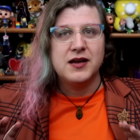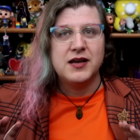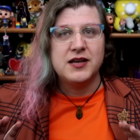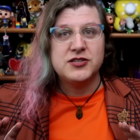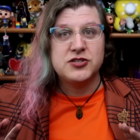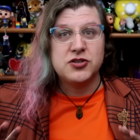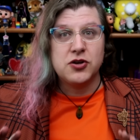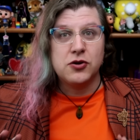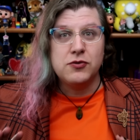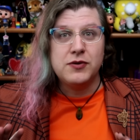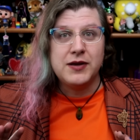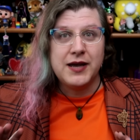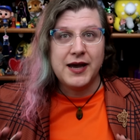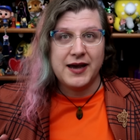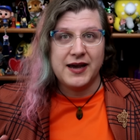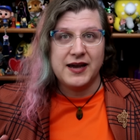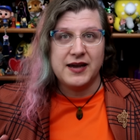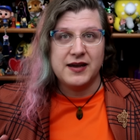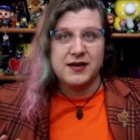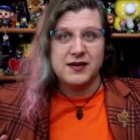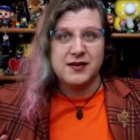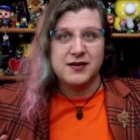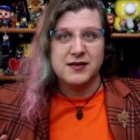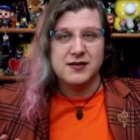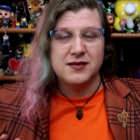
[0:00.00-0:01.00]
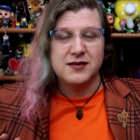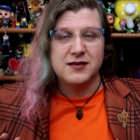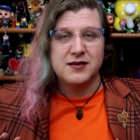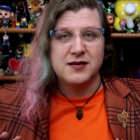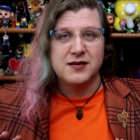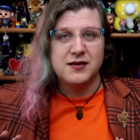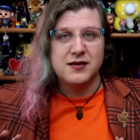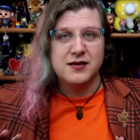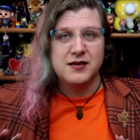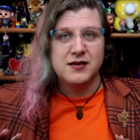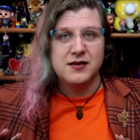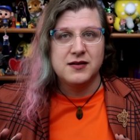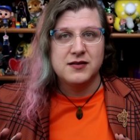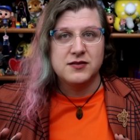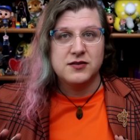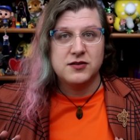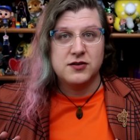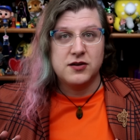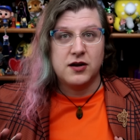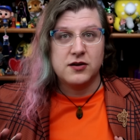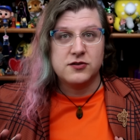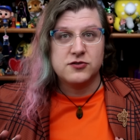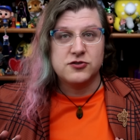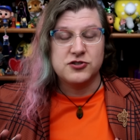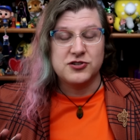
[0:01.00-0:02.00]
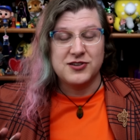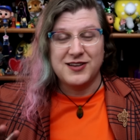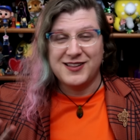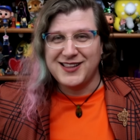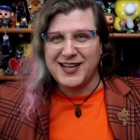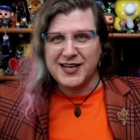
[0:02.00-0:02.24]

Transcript: it's okay. The Doctor's here.